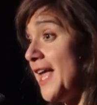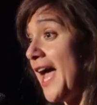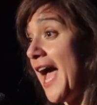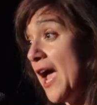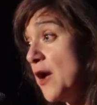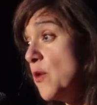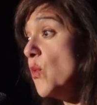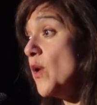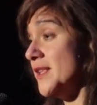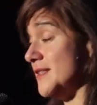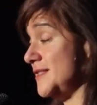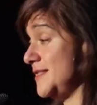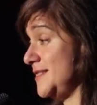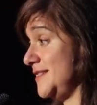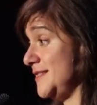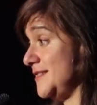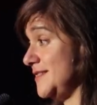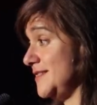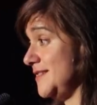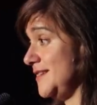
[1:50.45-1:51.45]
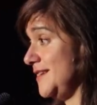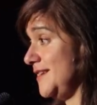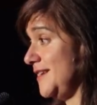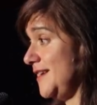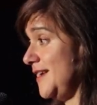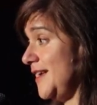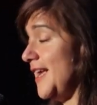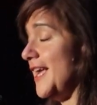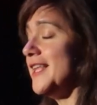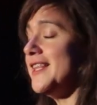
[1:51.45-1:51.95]
I wanted,
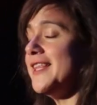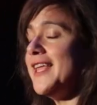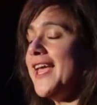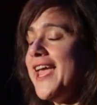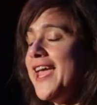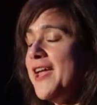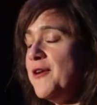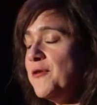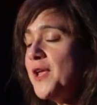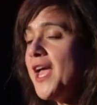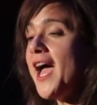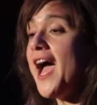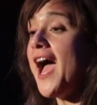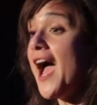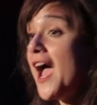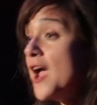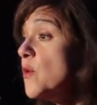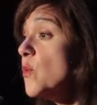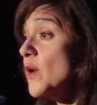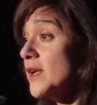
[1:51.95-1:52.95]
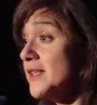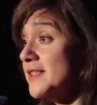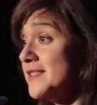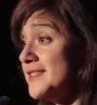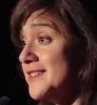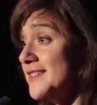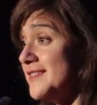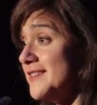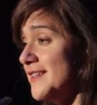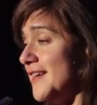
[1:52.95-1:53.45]
in the area I
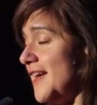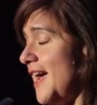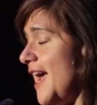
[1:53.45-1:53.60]
wanted.